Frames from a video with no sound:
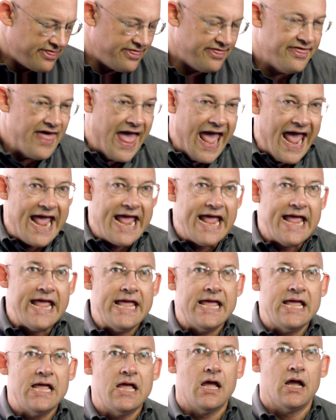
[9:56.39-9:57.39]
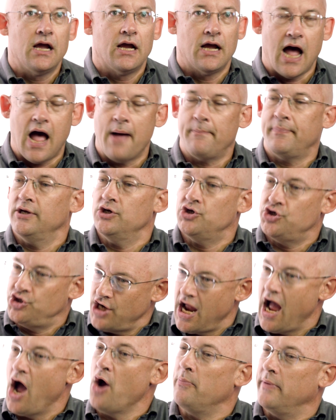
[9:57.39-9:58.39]
They copied
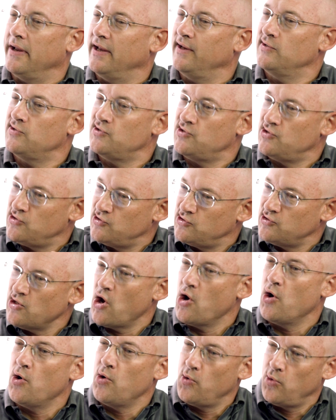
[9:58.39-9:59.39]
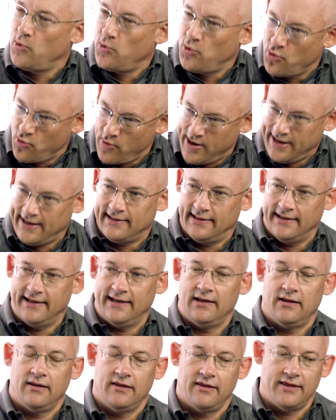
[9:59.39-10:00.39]
Xiaomi so
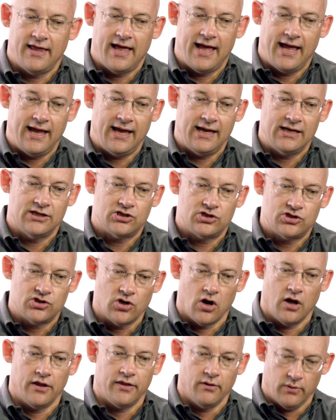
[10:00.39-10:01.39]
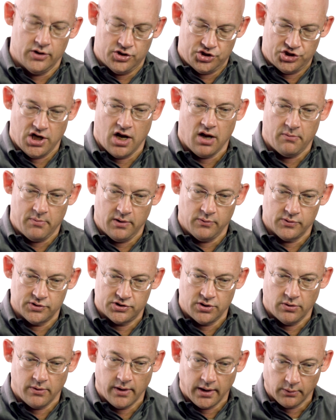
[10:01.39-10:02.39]
quickly. They saw that what Xiaomi
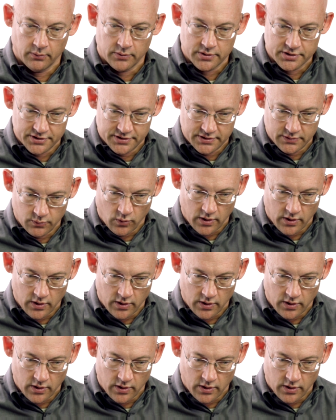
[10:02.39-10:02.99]
was doing was,